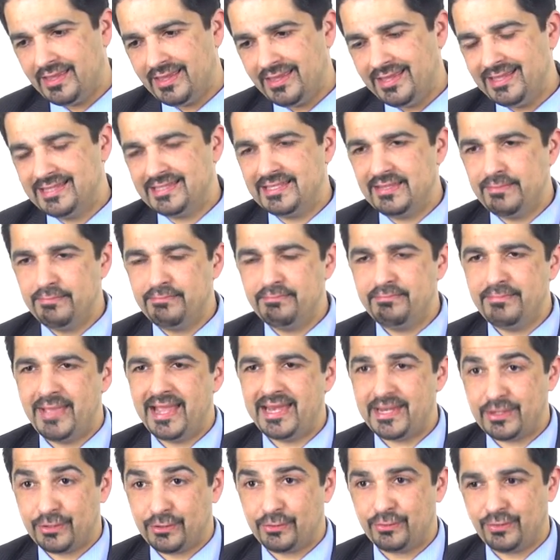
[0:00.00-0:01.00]
is the
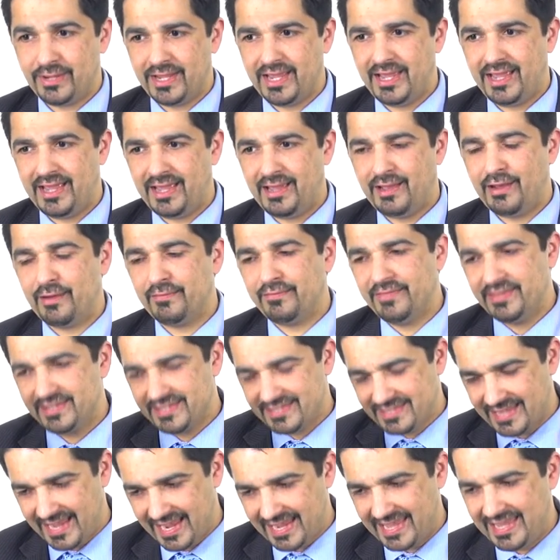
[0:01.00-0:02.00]
medical care of the
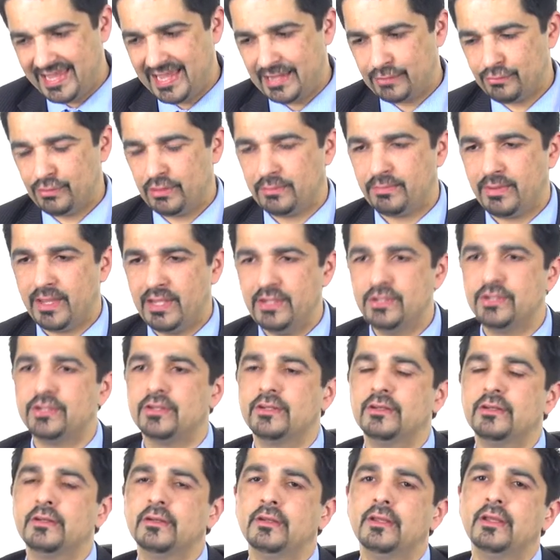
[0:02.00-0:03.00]
psychiatric
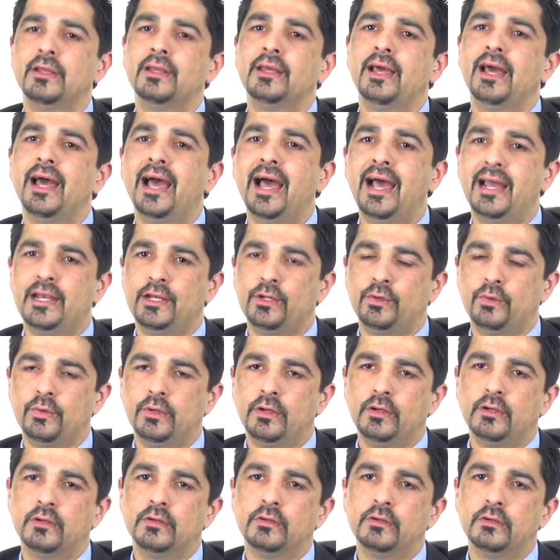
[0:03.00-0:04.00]
patient
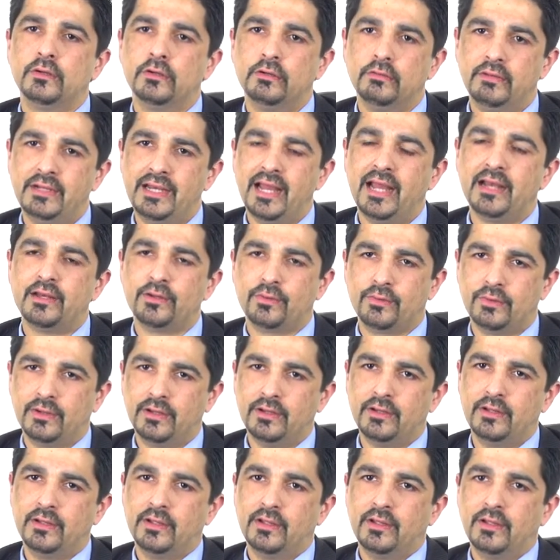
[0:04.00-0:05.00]
adequate or inadequate?
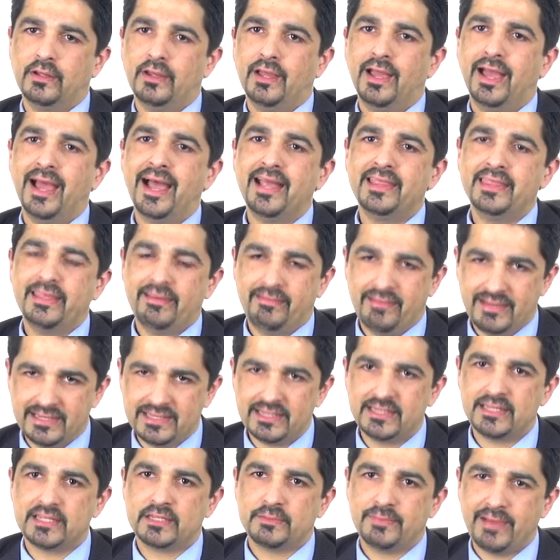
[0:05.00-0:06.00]
And there is
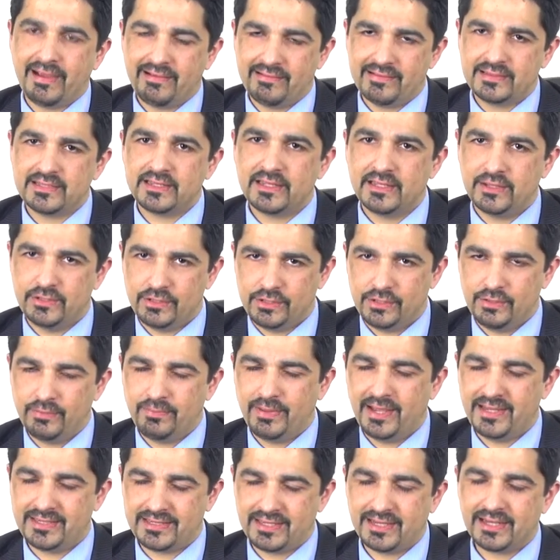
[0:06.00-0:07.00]
a disparity, as you
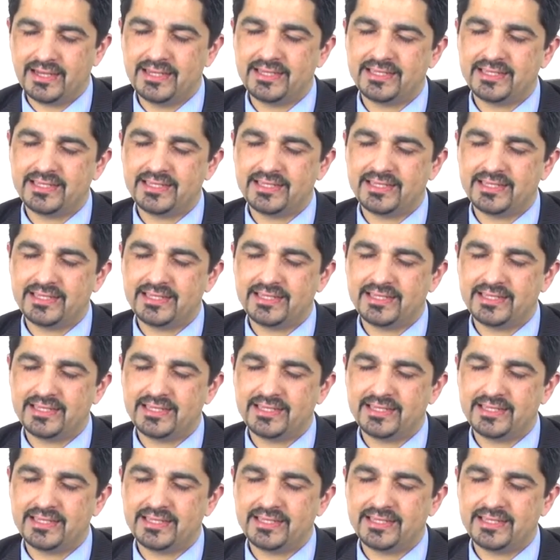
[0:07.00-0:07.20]
basically